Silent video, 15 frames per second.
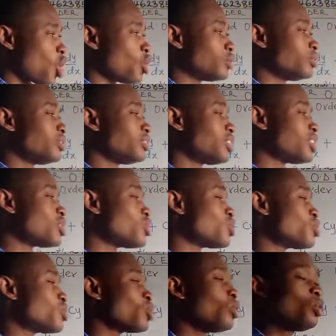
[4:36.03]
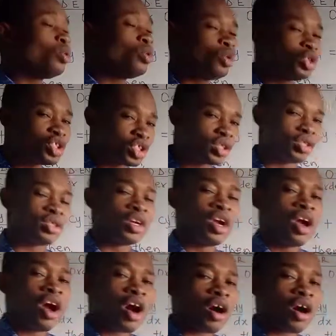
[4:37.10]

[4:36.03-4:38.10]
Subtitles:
on the solution